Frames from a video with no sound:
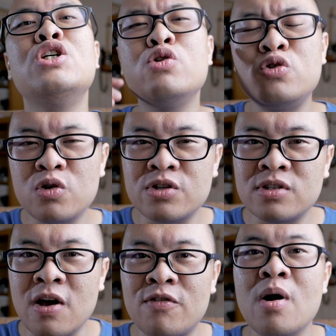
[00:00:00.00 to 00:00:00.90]
the usual
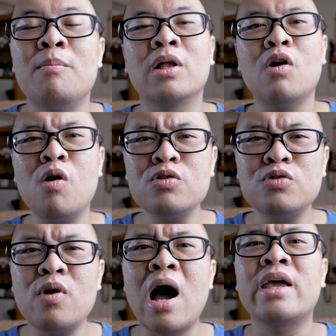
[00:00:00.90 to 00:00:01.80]
stuff. But
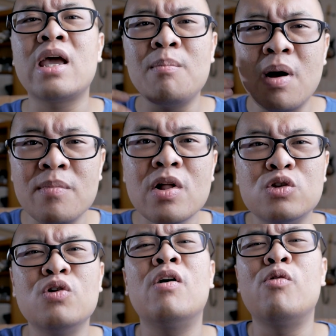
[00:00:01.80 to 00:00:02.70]
also, I came up
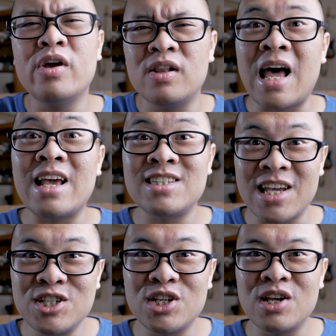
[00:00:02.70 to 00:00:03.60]
to a
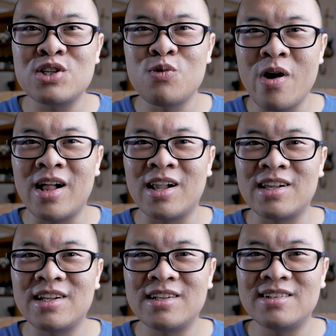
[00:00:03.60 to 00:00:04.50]
realization as
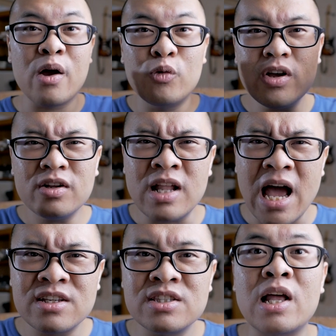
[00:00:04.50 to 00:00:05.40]
well. I
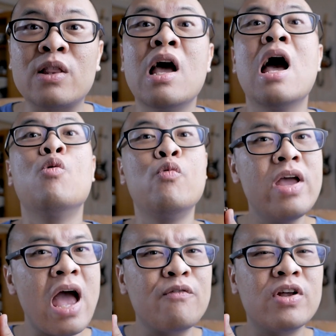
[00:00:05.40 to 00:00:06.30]
realized that
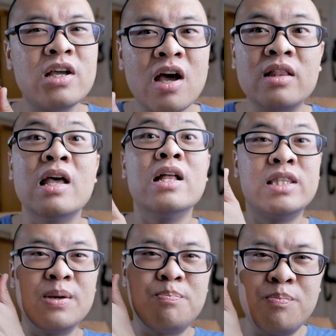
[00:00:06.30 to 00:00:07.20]
we haven't got
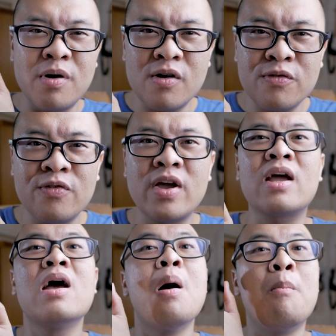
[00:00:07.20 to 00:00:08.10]
the
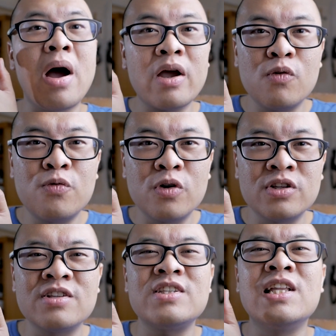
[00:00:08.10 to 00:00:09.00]
perfect Micro Four
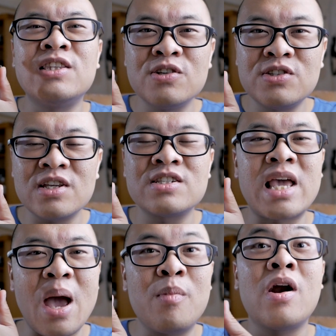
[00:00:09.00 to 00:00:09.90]
Thirds
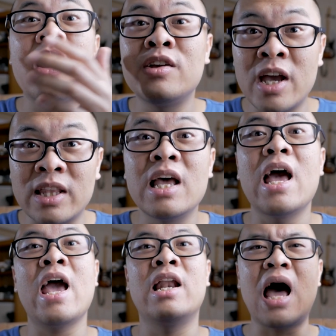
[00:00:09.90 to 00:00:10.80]
enthusiast camera yet,
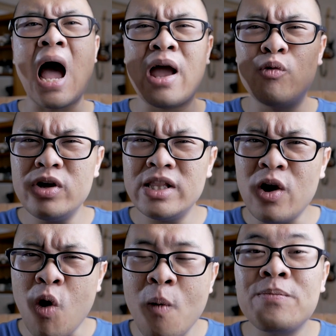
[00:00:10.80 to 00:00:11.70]
and I
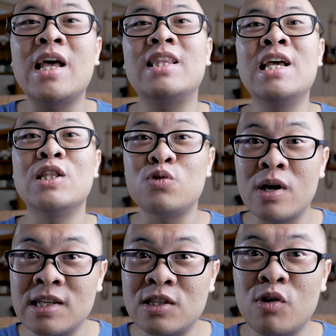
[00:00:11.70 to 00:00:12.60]
really hope that in
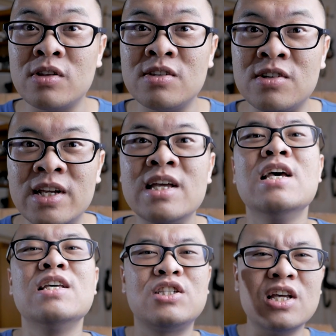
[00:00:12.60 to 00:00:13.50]
2023,
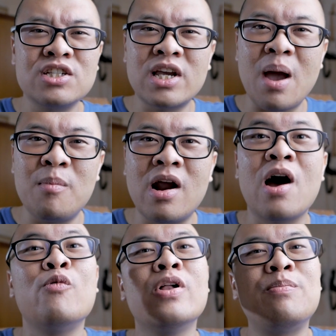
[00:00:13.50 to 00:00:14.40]
such
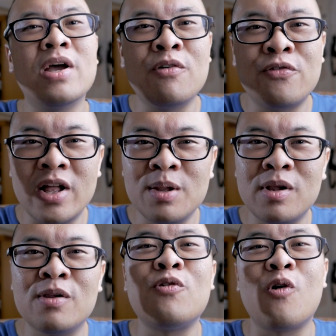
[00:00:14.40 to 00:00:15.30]
camera will be
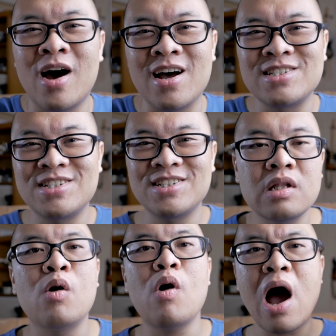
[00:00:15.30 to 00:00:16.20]
available for us.
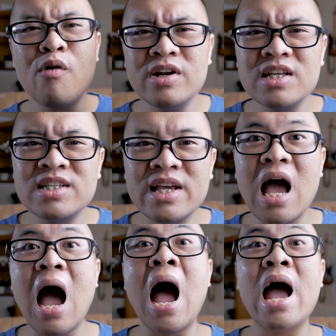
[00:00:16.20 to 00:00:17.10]
Now, I wanna
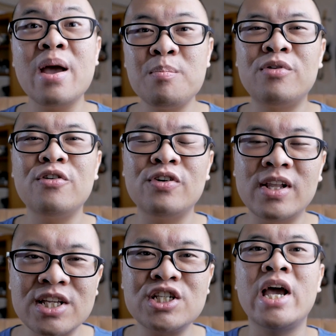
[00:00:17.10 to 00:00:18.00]
say I am
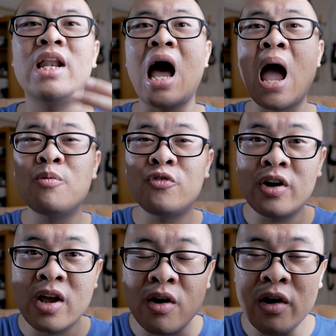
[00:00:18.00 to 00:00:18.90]
privileged and I'm
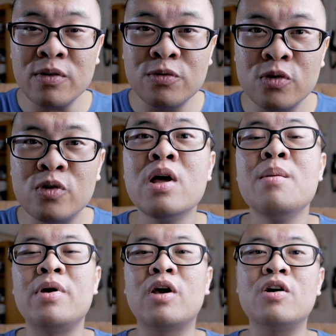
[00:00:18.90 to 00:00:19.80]
very grateful
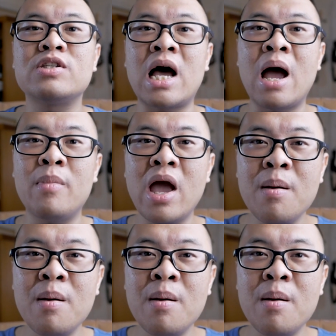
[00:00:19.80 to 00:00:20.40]
because I'm